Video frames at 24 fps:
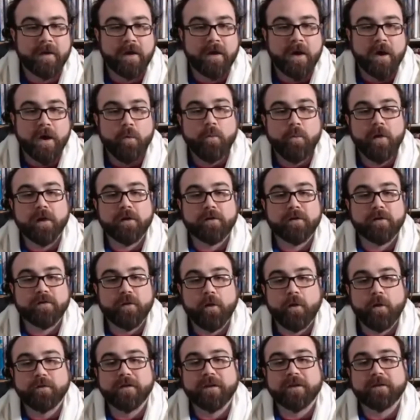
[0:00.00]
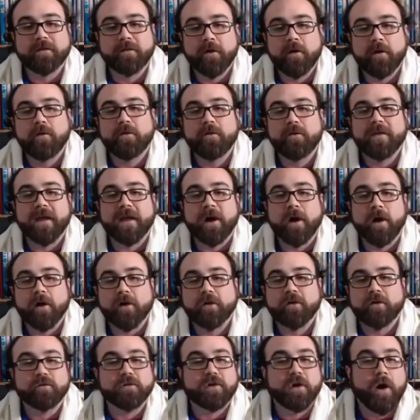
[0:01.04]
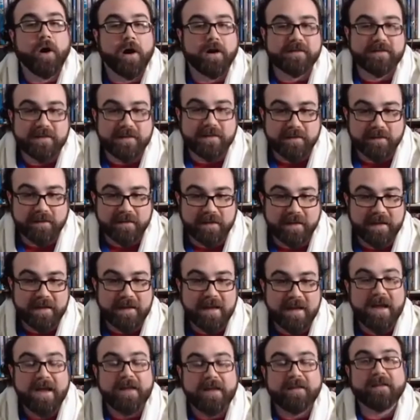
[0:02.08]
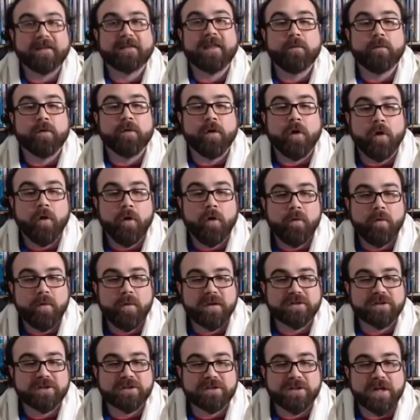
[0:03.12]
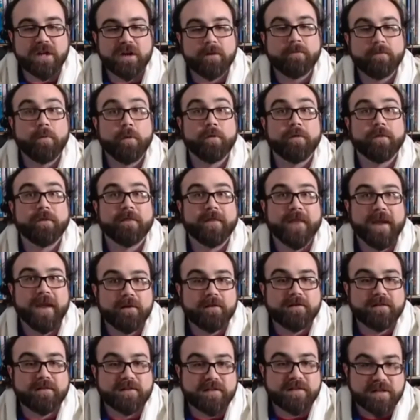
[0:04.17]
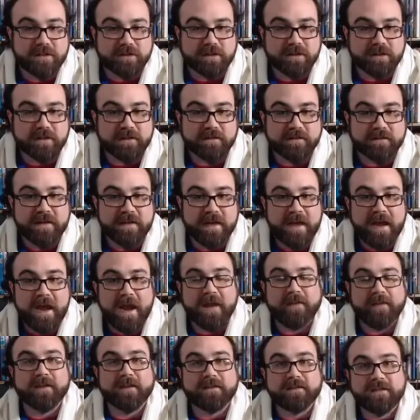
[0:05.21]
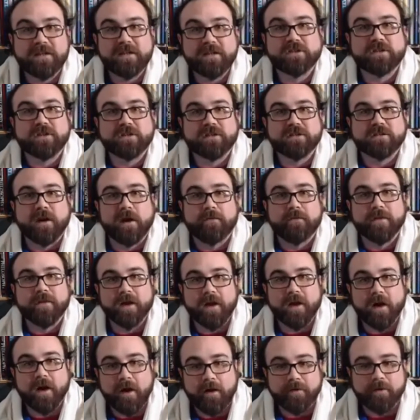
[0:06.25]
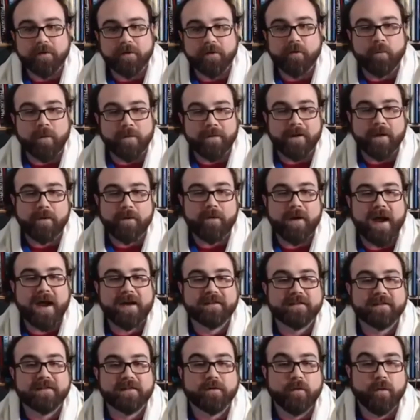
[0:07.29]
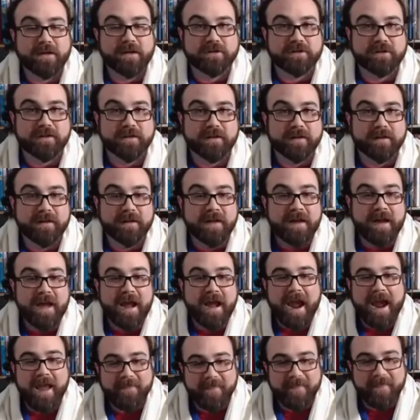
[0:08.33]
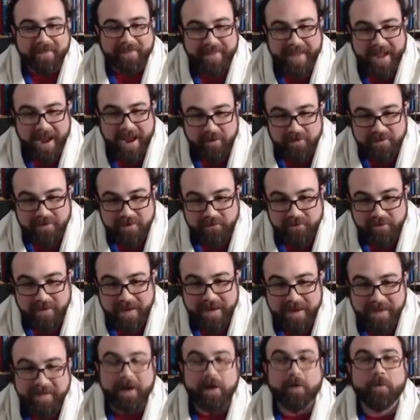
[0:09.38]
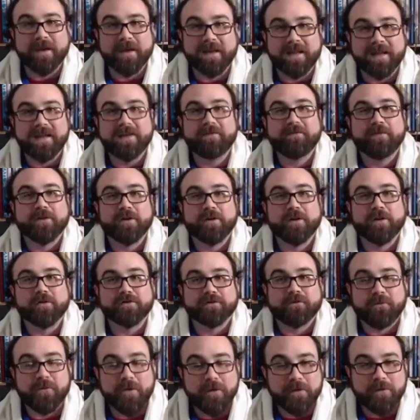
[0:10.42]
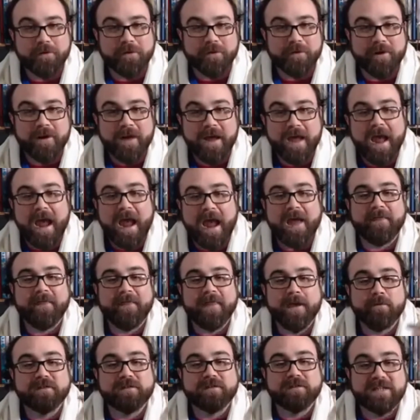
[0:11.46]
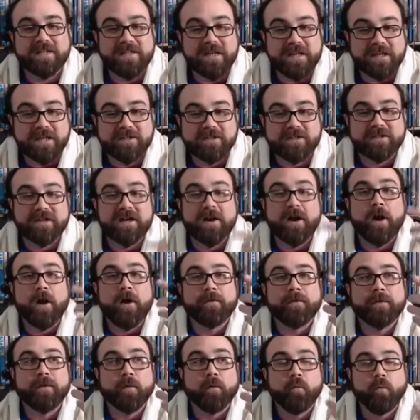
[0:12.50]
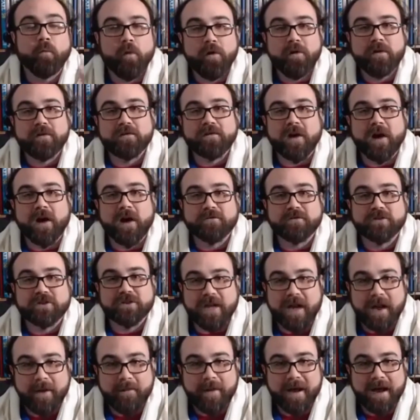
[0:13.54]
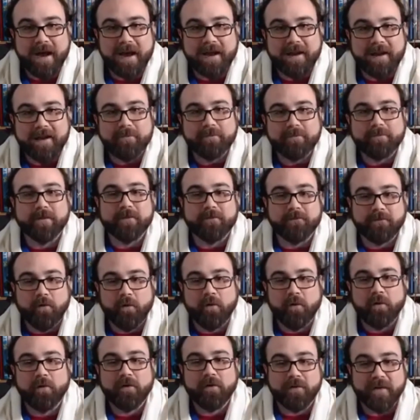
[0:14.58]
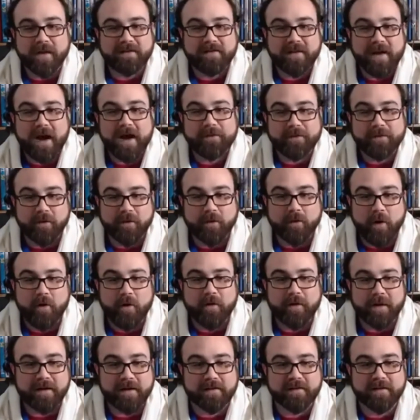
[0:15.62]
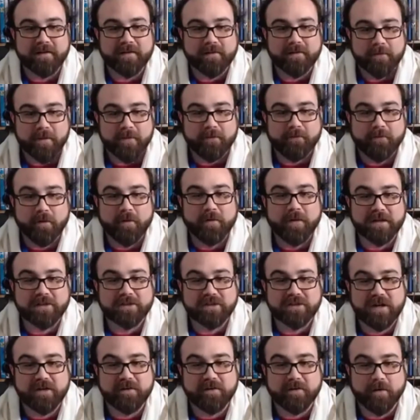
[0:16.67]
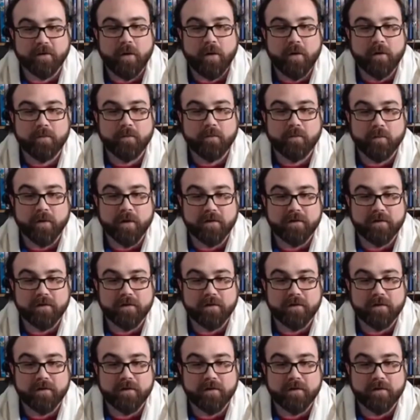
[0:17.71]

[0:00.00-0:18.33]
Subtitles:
We are told that though they argued constantly, that they would always share both their teachings and the teachings of the other when they were asked a question, and that the house of Hillel would even go further and they would teach the words of Shammai before they taught their own ideas, before they shared their own words.